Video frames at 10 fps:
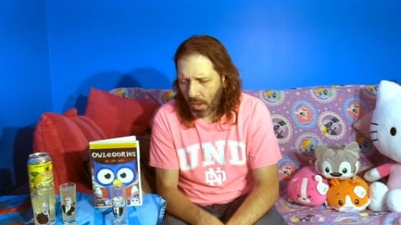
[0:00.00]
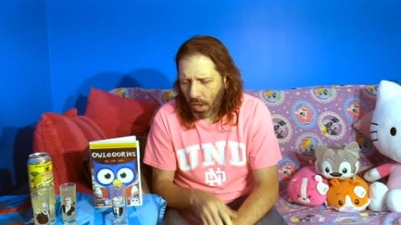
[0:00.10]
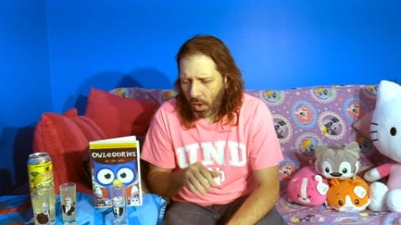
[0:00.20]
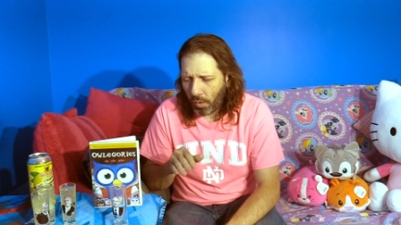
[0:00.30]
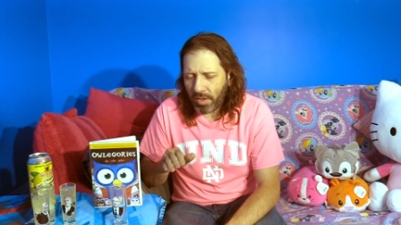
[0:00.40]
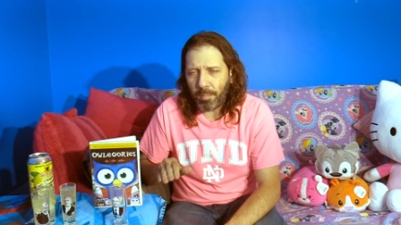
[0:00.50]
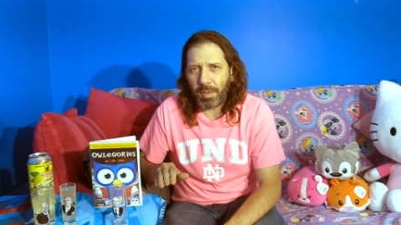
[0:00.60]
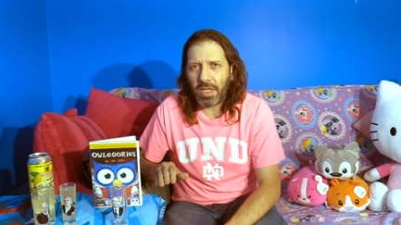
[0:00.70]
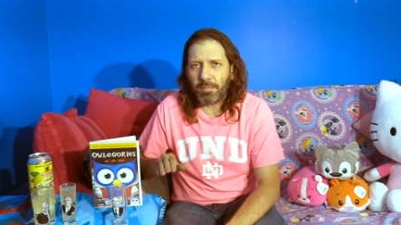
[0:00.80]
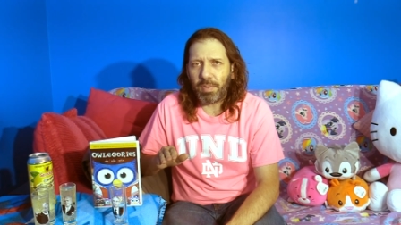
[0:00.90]
oh, and the
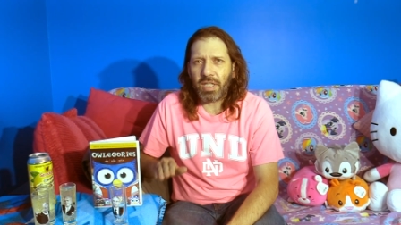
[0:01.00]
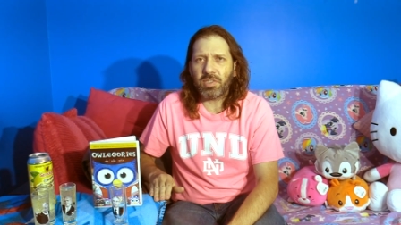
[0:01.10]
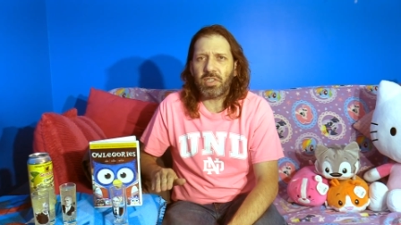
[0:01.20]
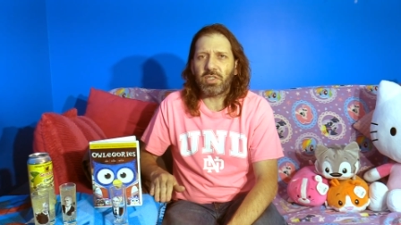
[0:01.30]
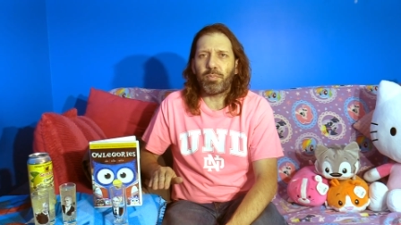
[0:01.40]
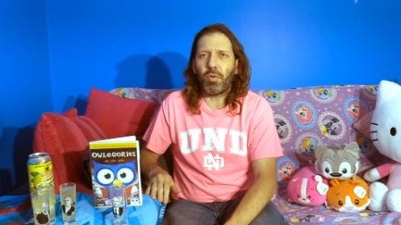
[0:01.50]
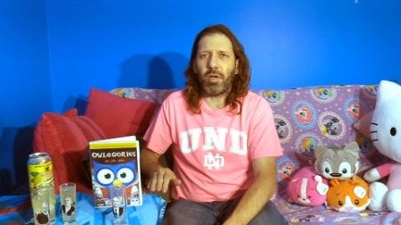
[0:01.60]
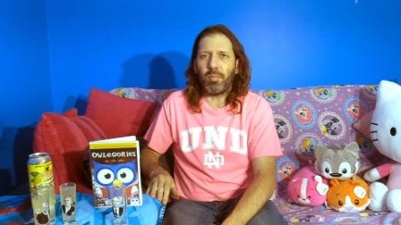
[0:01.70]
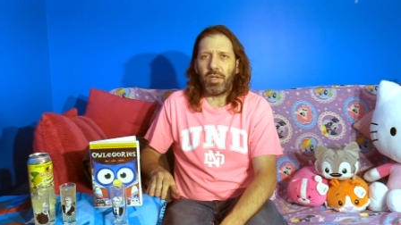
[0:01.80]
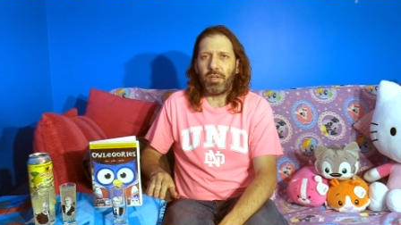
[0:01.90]
big, biggest
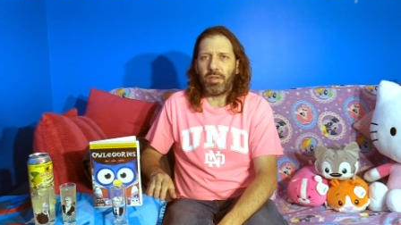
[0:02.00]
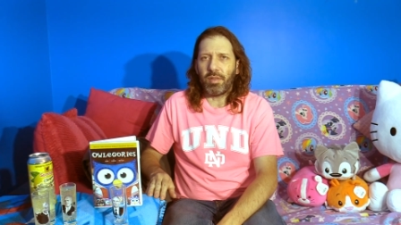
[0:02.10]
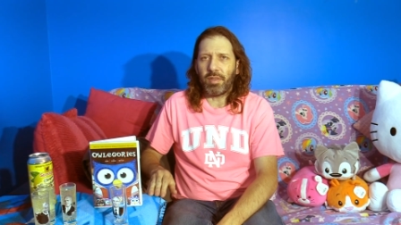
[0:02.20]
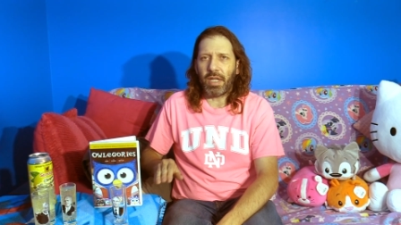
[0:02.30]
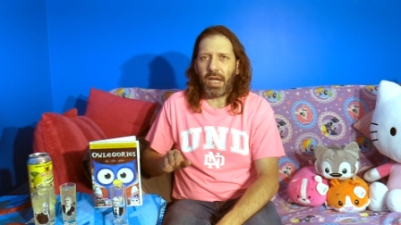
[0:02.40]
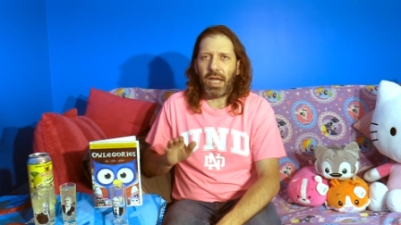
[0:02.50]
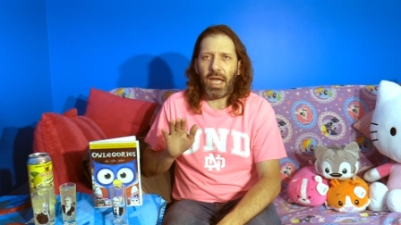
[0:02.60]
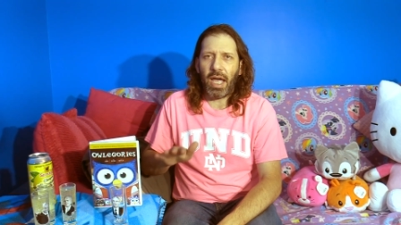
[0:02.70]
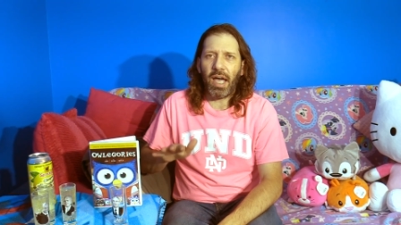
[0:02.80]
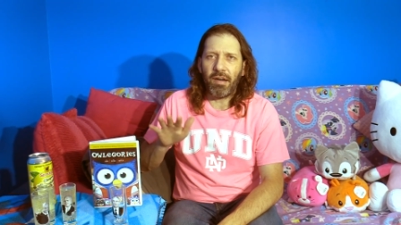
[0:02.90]
disappointment that I
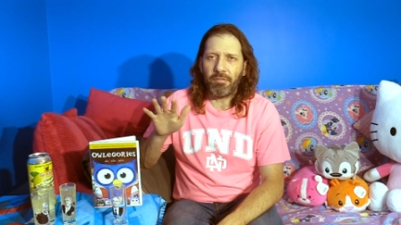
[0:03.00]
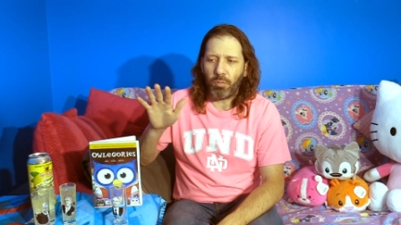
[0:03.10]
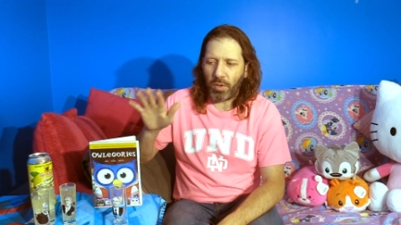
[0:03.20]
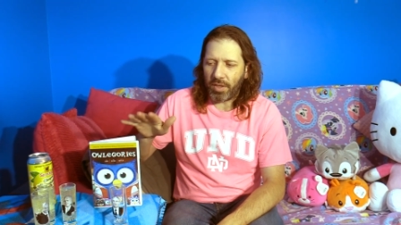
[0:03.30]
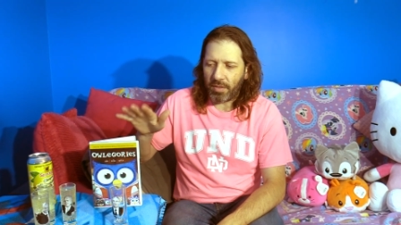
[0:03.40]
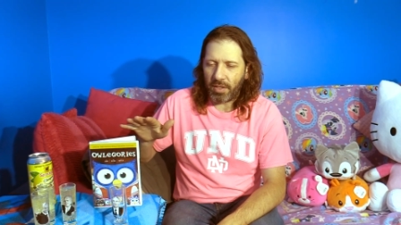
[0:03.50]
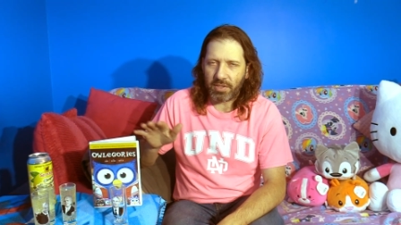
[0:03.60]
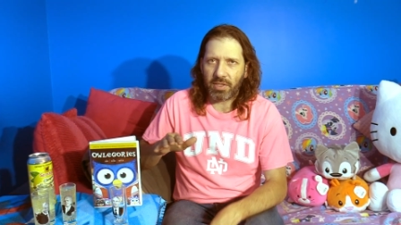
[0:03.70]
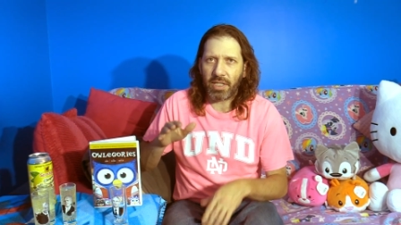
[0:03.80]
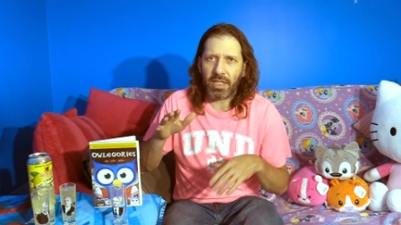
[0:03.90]
have with
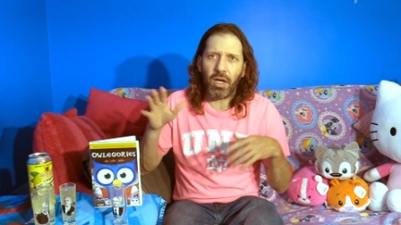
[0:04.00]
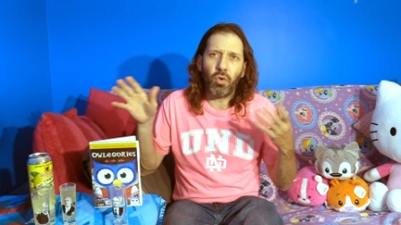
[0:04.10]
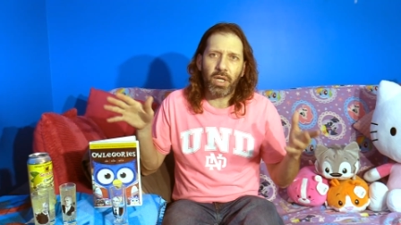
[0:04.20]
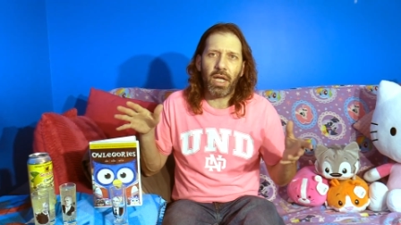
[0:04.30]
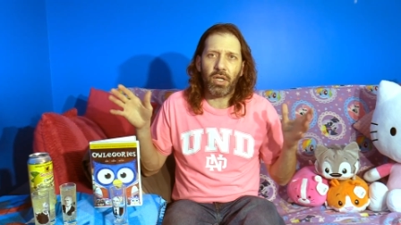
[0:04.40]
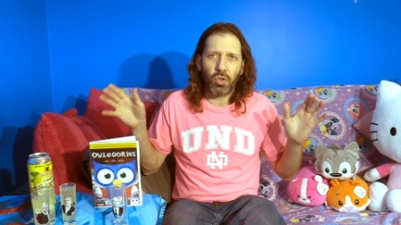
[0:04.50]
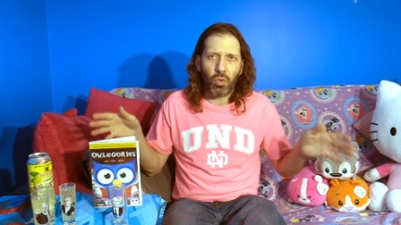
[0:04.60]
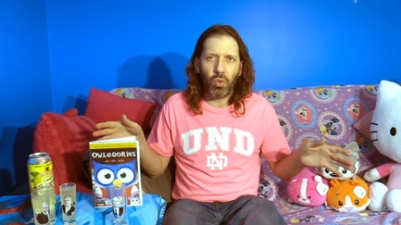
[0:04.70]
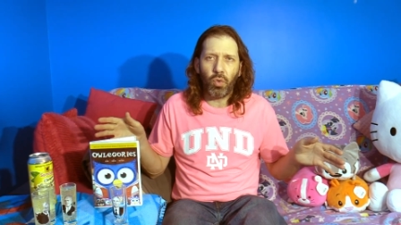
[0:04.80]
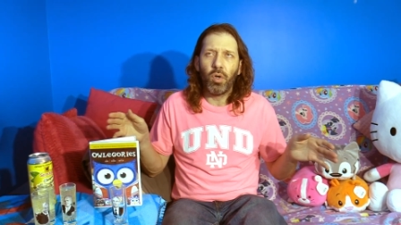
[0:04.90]
this, like, okay,
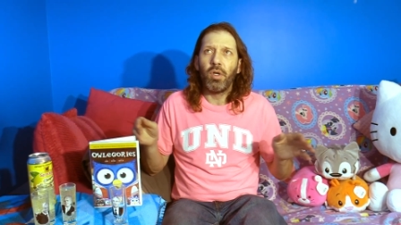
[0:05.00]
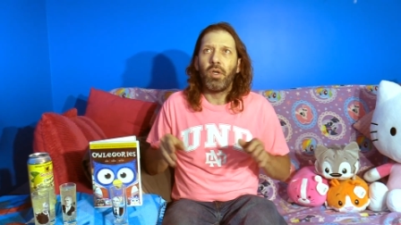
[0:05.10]
cool,